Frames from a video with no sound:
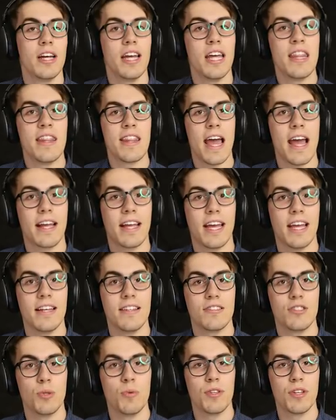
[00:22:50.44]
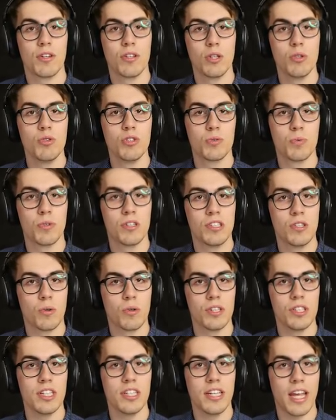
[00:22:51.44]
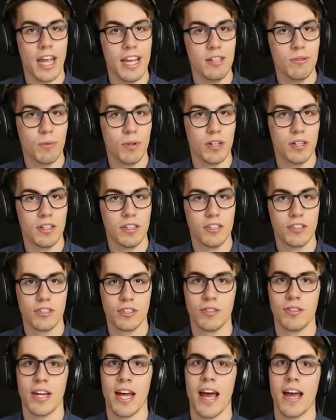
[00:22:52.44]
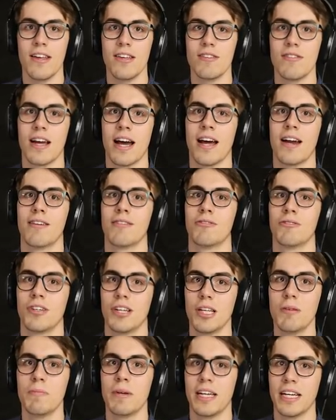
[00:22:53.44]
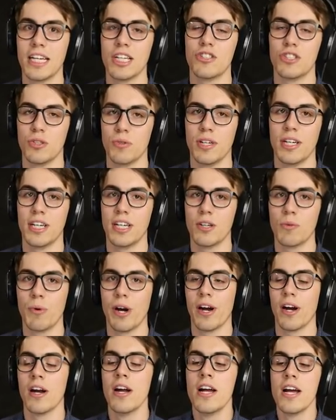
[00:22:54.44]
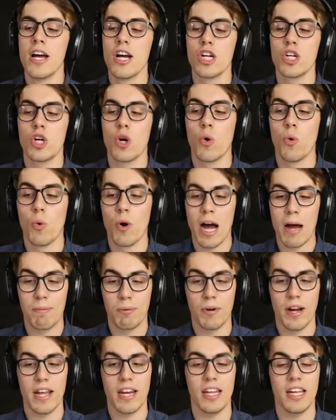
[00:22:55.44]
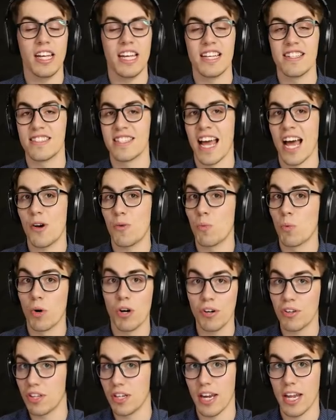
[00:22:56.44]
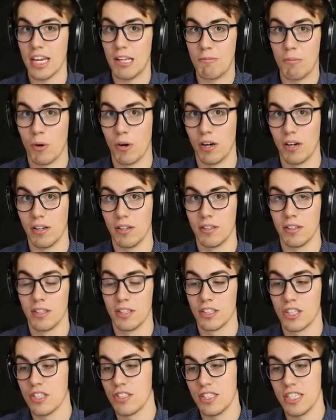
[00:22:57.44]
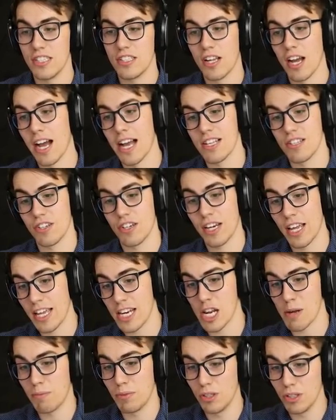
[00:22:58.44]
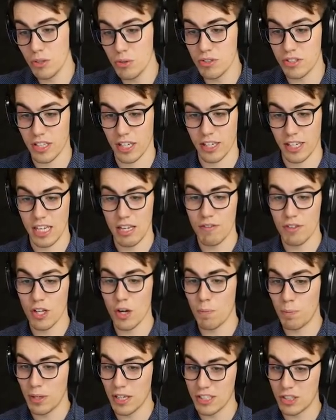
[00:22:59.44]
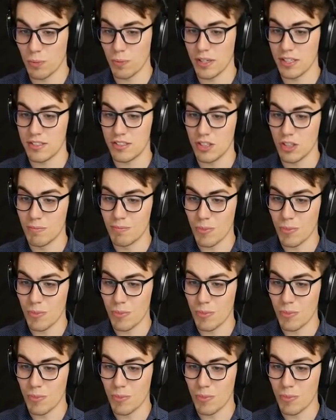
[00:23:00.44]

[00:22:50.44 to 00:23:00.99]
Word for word: in that case, you either lose one or you gain one. So now you got a really big issue here where cooperating is not worth it anymore because these guys are going to end up losing. Even though plus one is still